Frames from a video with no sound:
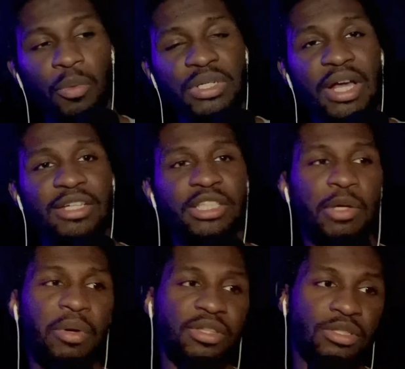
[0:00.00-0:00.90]
Let me know what you
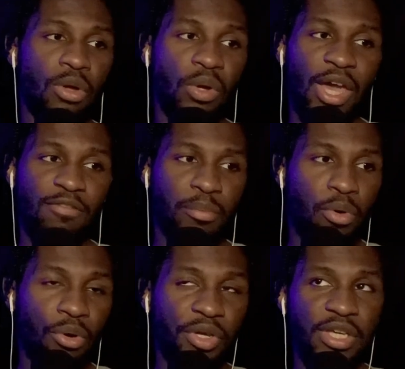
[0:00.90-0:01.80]
guys think about this whole
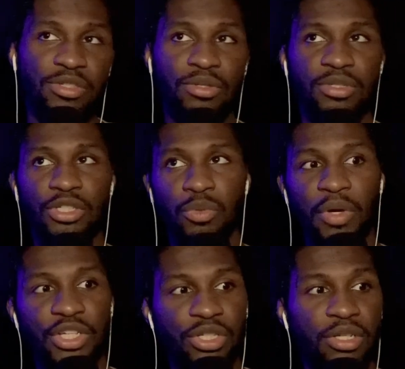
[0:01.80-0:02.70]
Kevin Porter Kysre
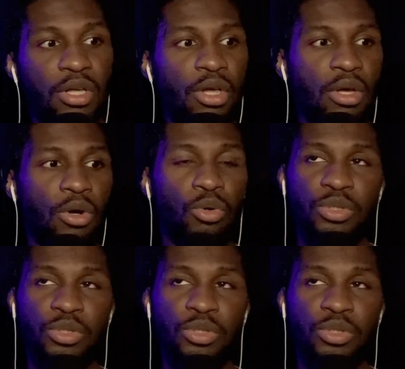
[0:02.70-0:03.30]
situation.